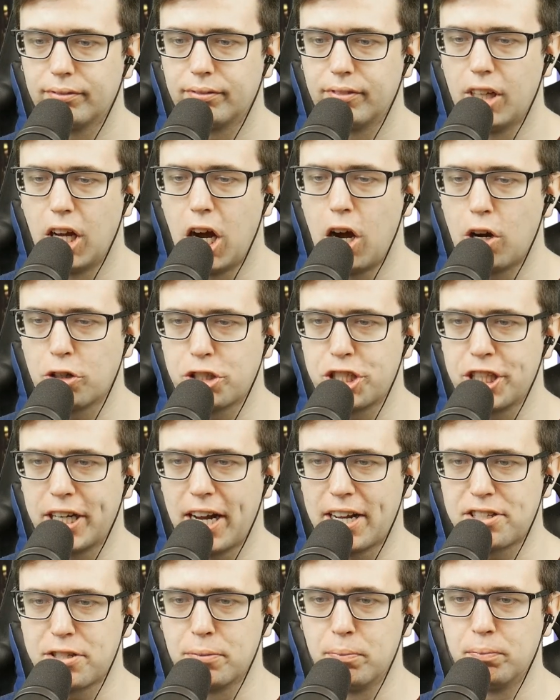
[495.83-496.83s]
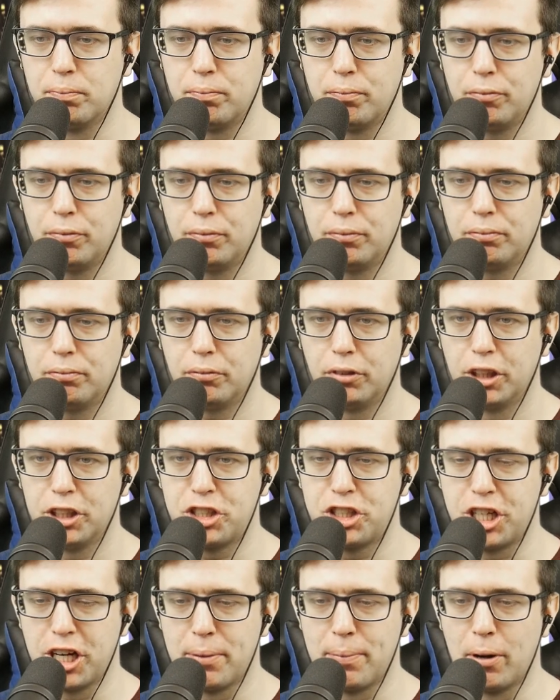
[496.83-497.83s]
Oh, she got some
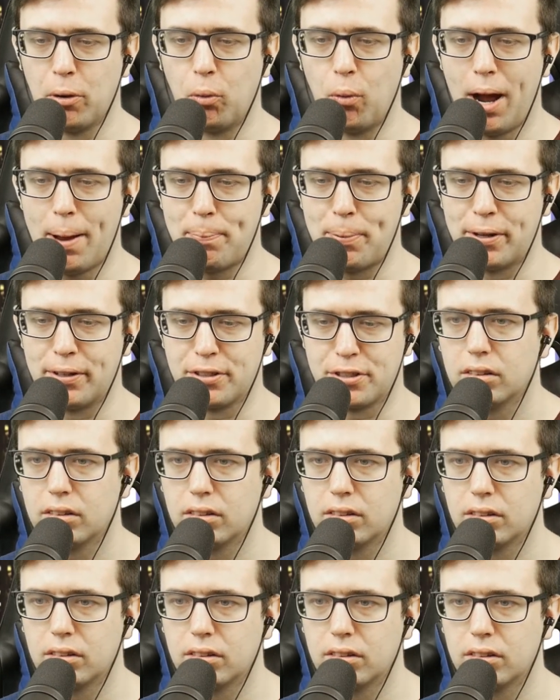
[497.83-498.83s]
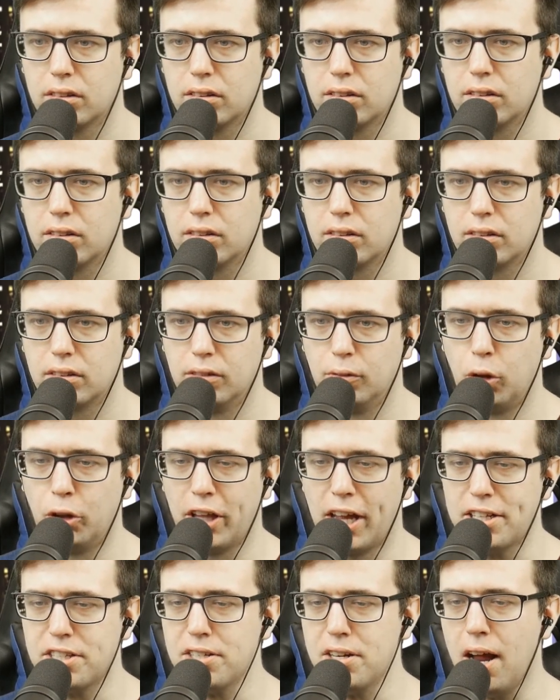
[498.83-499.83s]
legitimate weapons. Well,
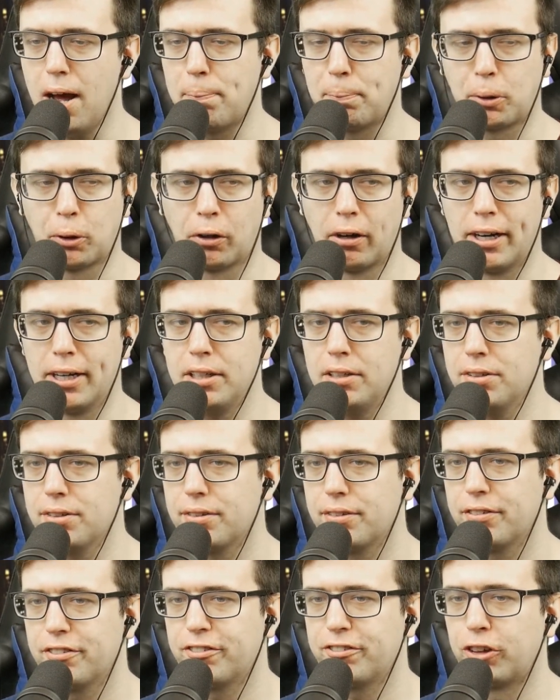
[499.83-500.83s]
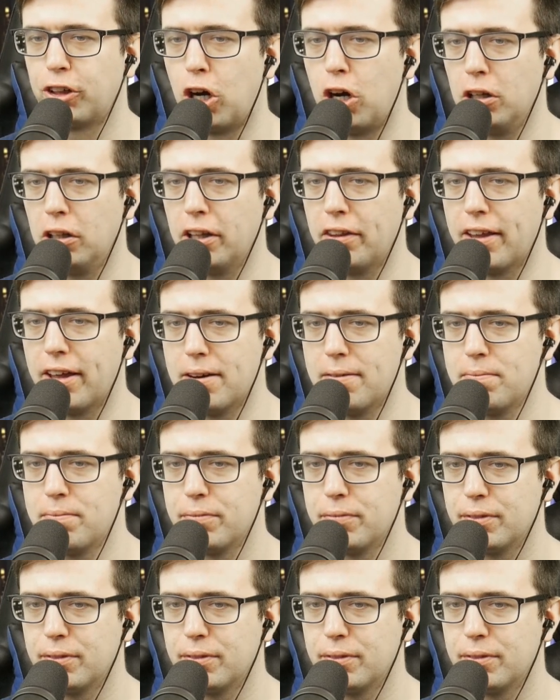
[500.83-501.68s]
that's an upgrade for all of them.